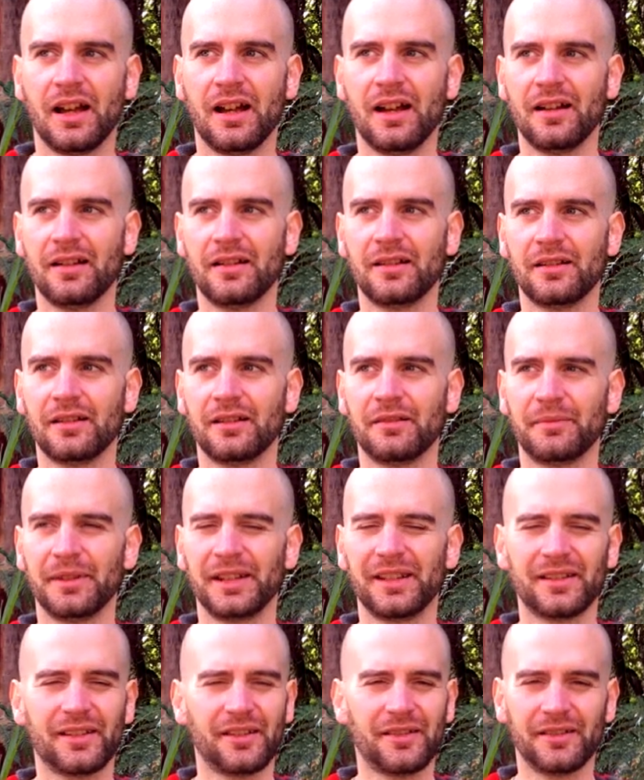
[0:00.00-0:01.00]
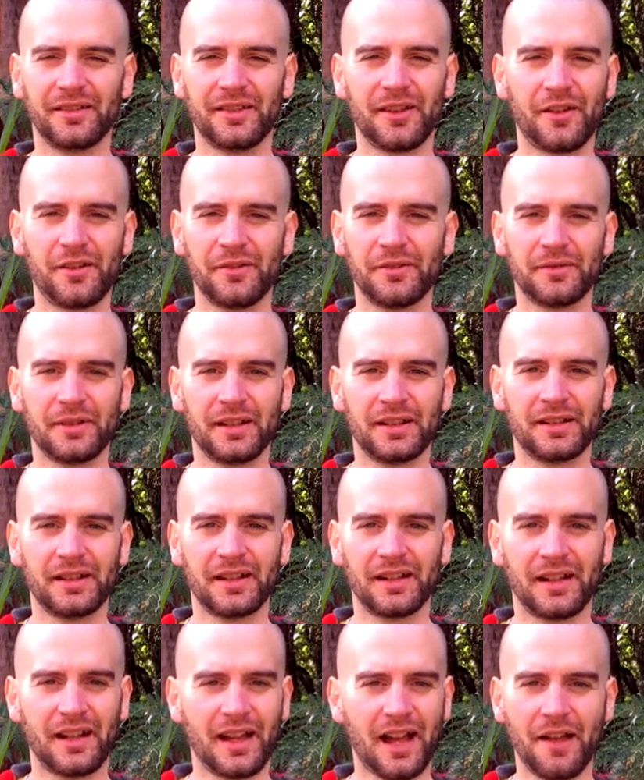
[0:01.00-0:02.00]
But you know, no
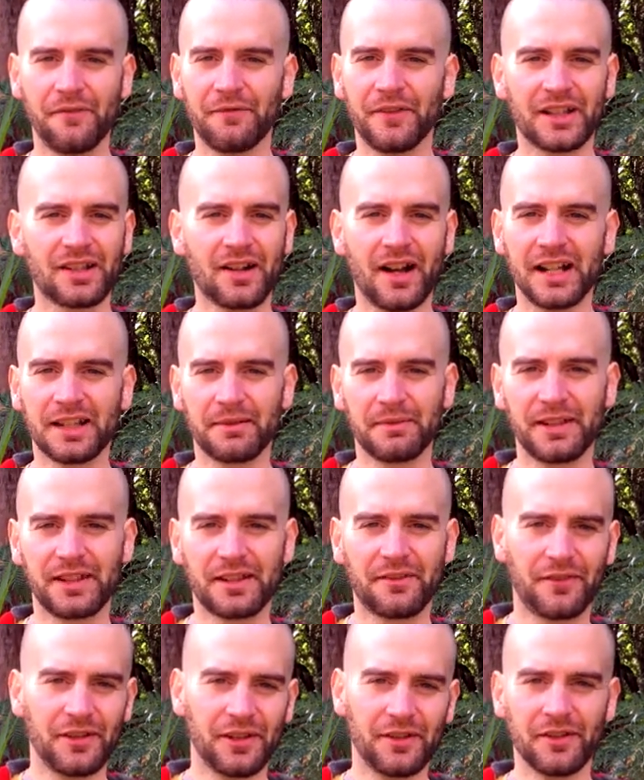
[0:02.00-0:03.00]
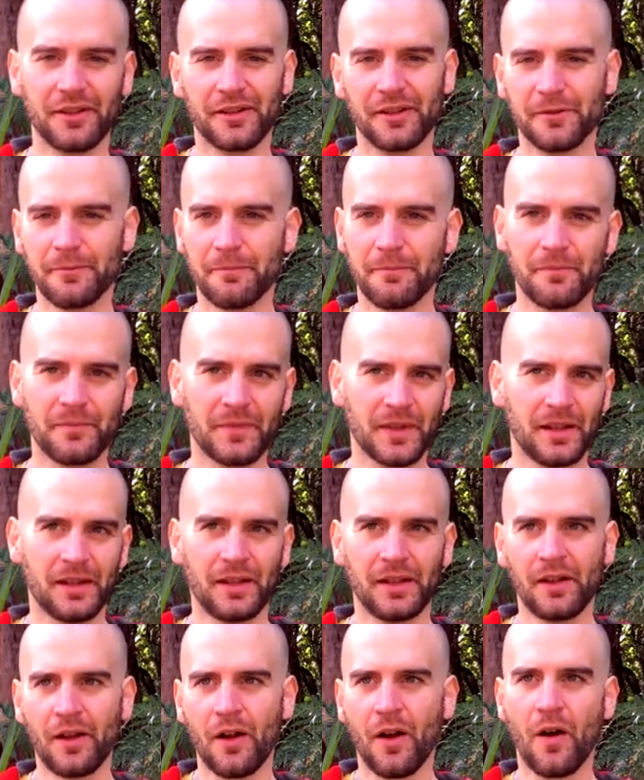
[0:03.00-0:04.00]
advertisements for your
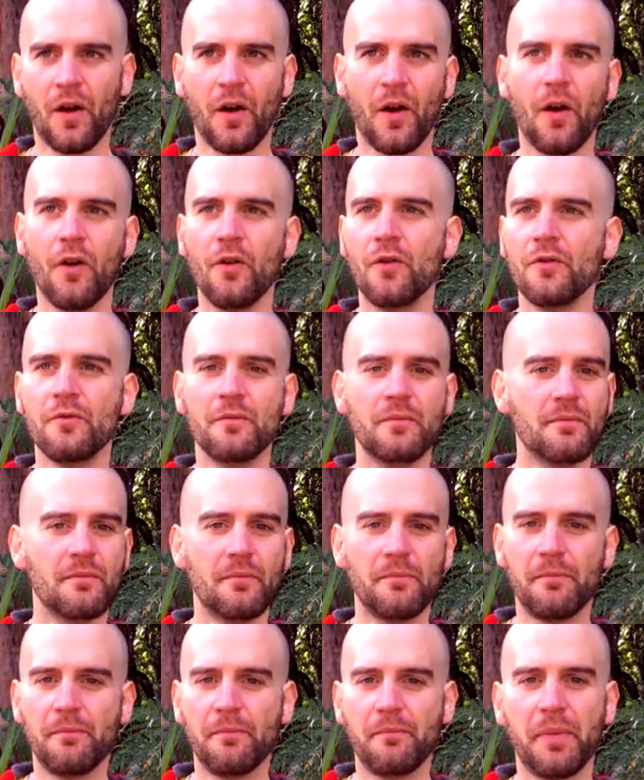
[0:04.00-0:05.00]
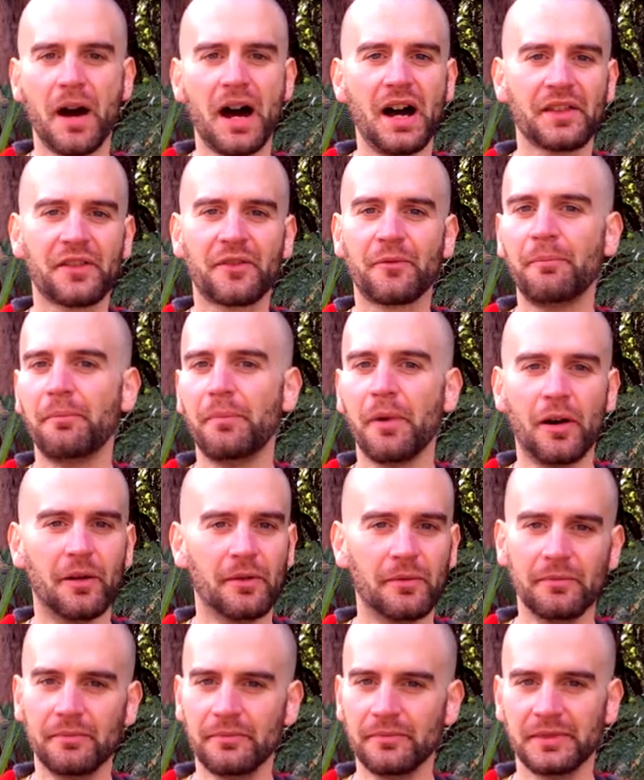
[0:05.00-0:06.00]
home bath
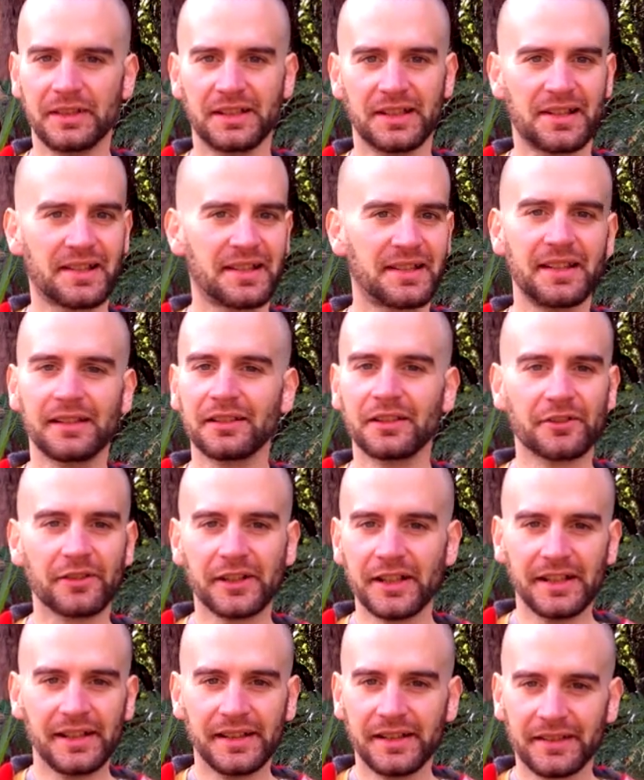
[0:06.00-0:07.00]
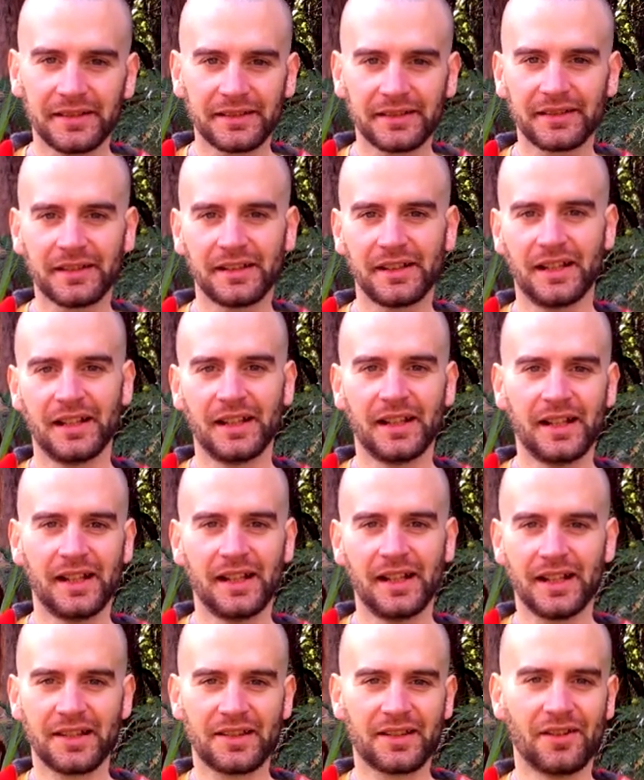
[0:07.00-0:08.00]
bomb distillery.
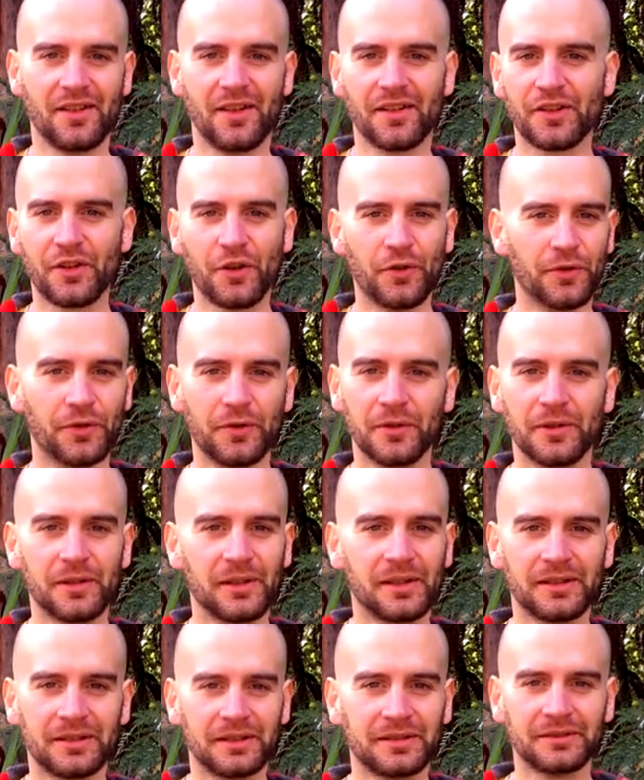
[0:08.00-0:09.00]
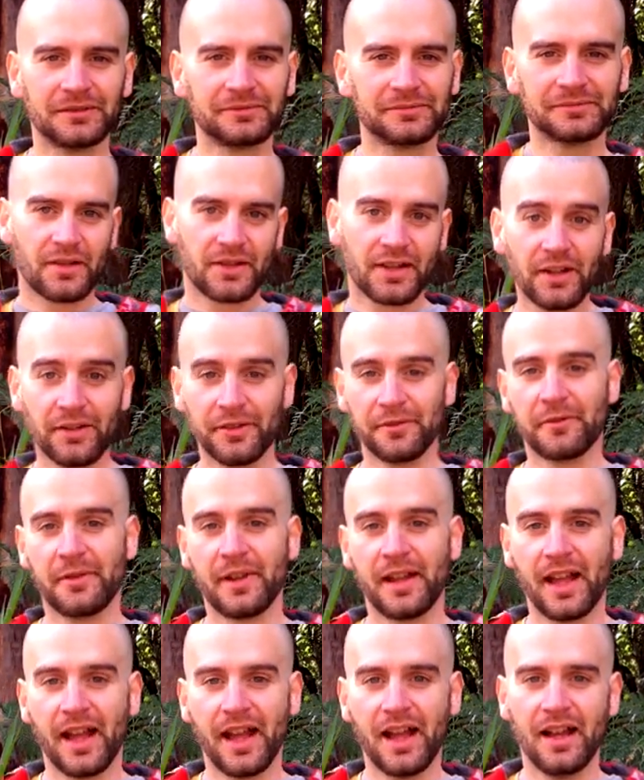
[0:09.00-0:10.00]
That's not cool. So,
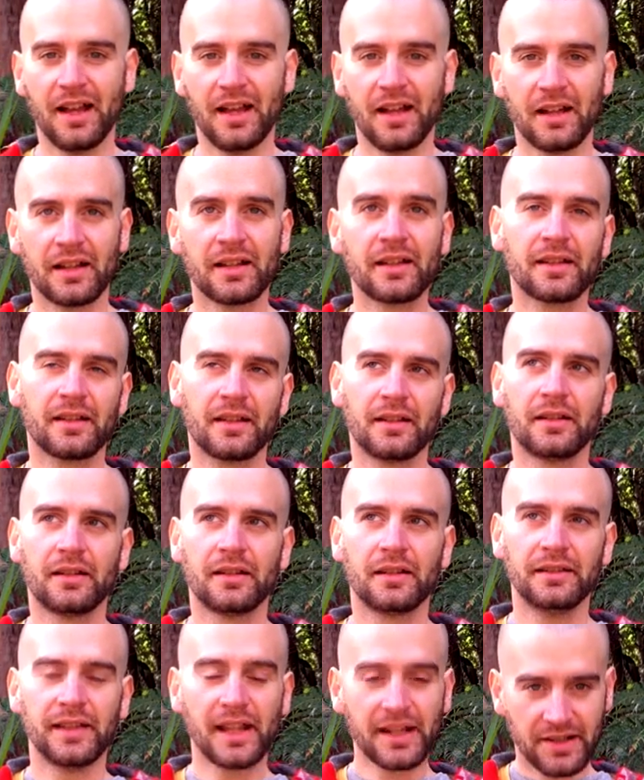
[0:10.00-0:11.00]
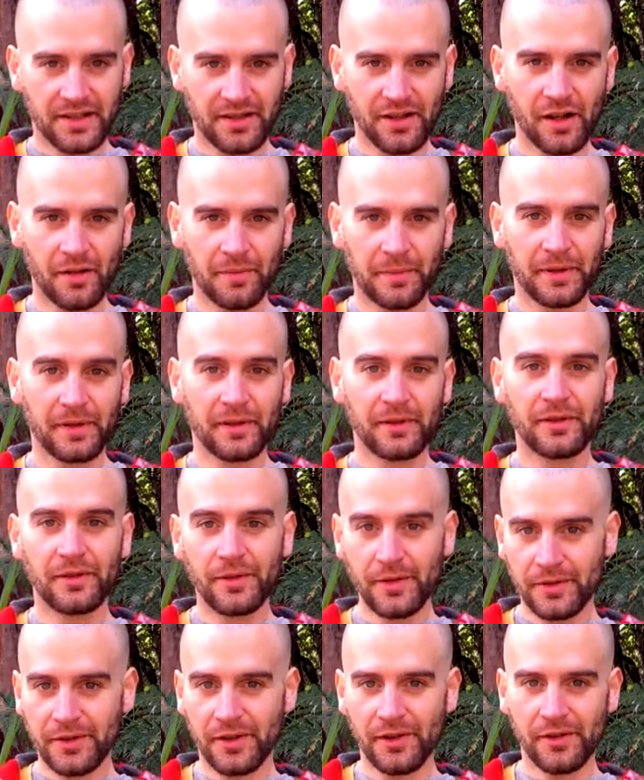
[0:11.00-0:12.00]
next stop,
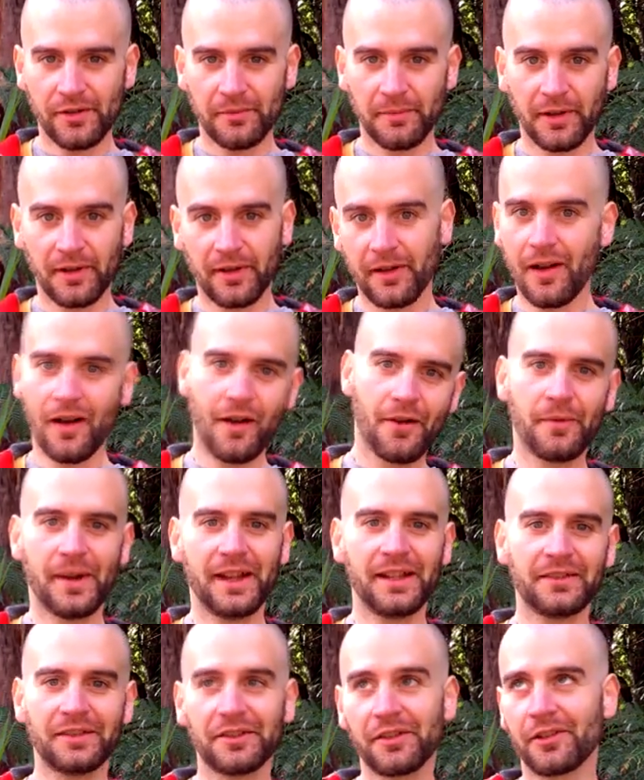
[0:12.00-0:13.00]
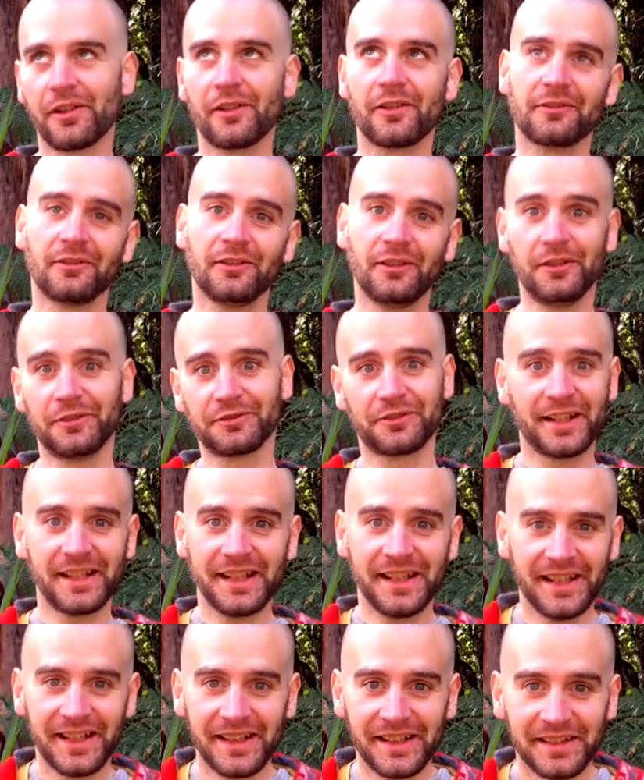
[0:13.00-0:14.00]
YouTube. Oh wait, you're
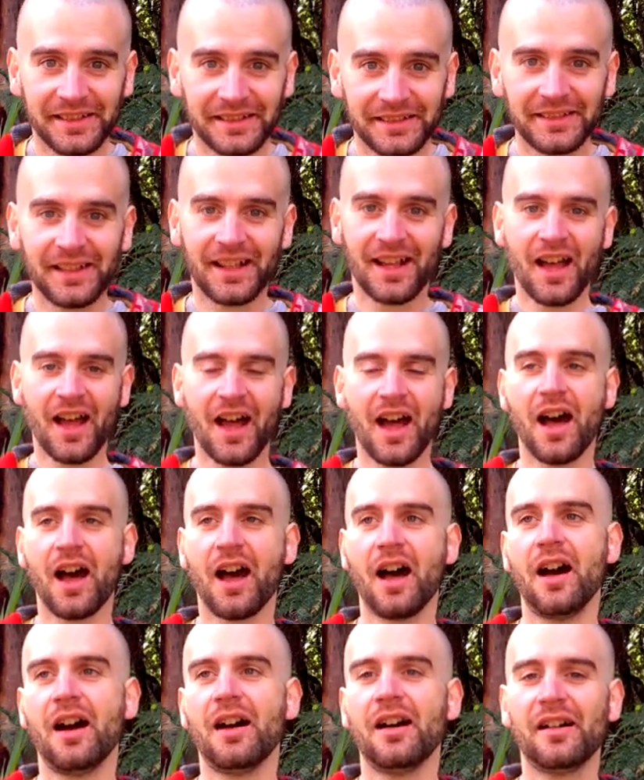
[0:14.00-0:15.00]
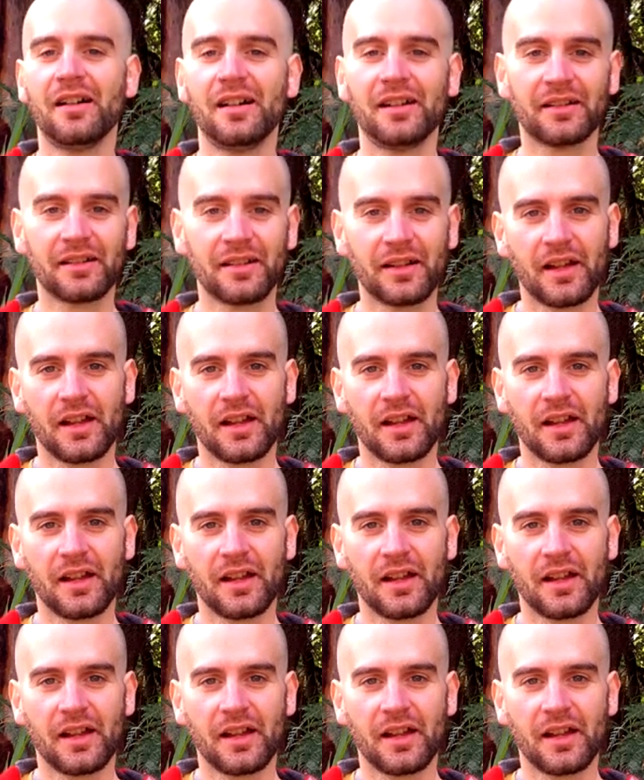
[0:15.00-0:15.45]
already here. Yeah,